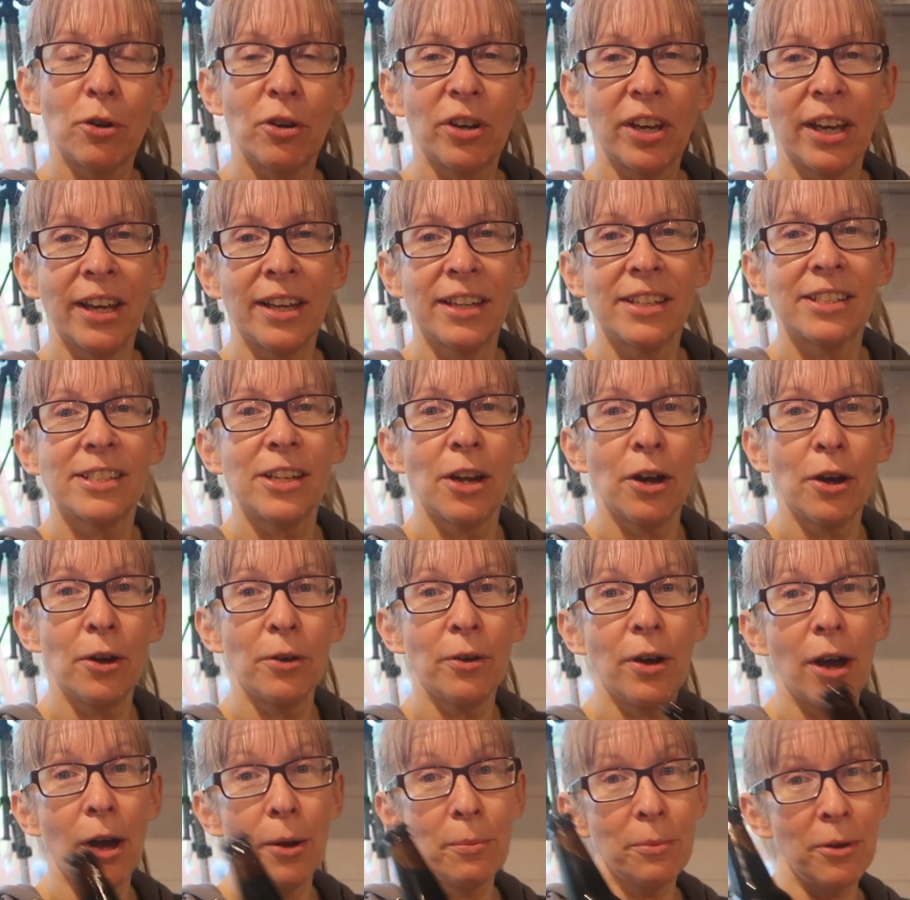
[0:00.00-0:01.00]
cooking,
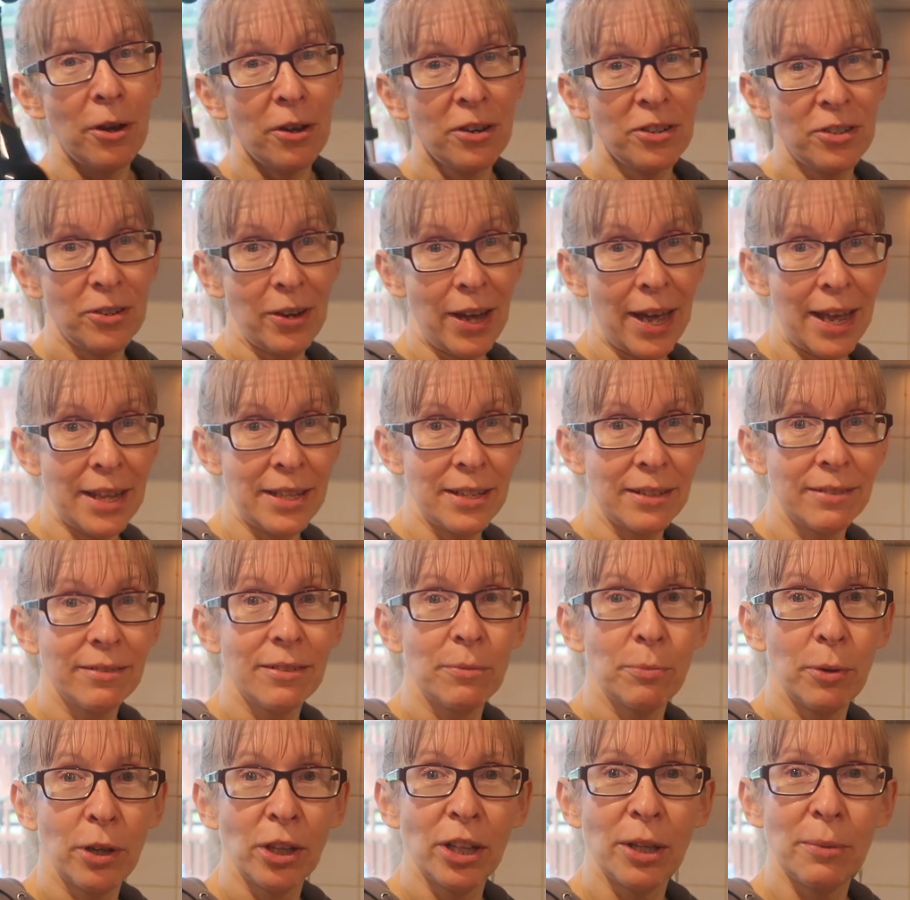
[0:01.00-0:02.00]
so I'm going to add
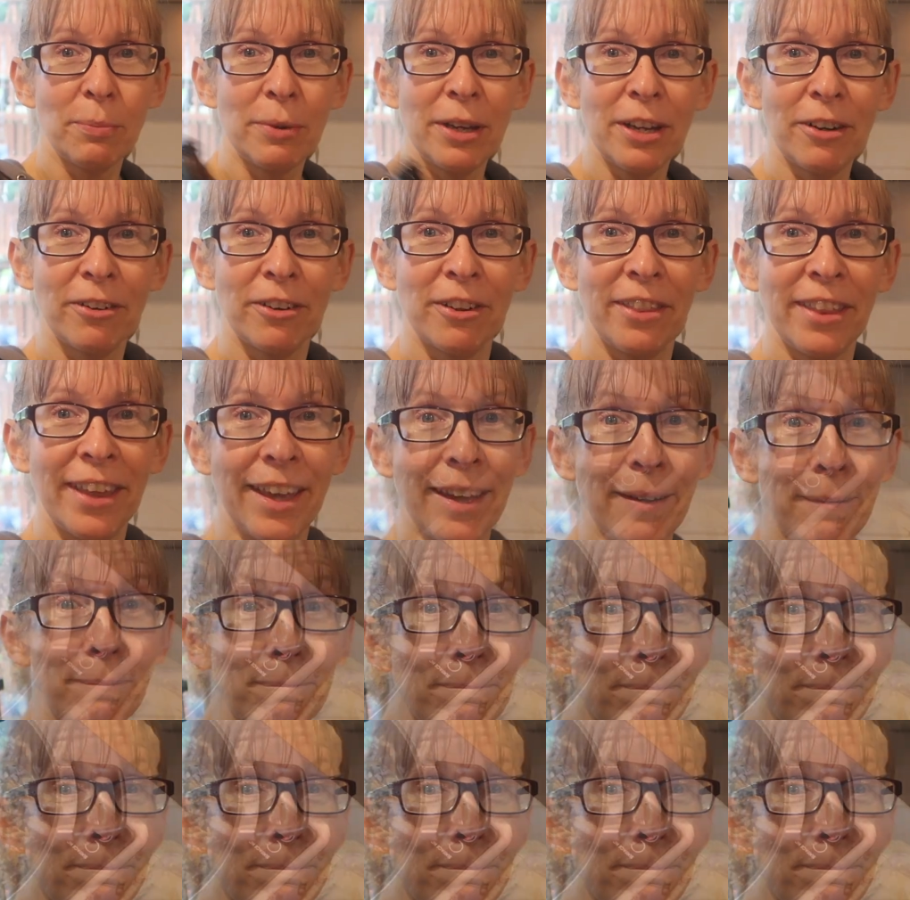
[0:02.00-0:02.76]
a bottle of beer in there.